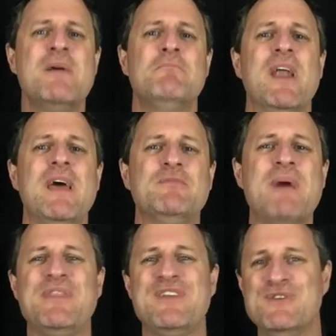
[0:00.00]
My name is
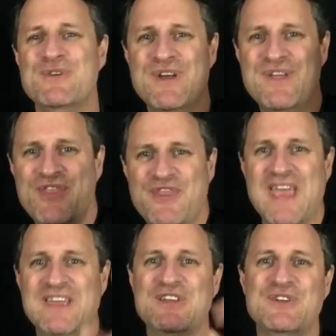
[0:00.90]
Matthew.
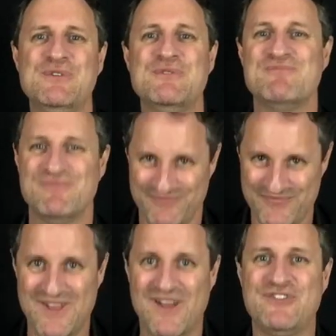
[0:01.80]
Thank you.
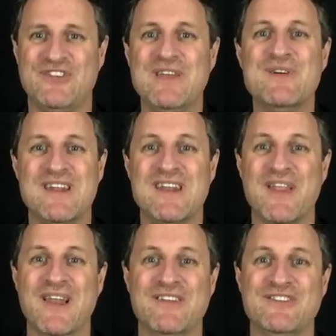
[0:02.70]
I'll see you in
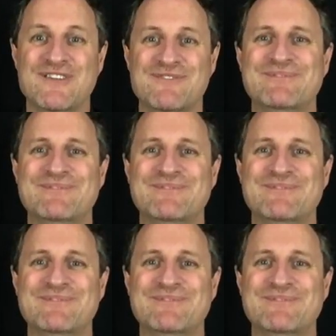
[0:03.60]
another lesson.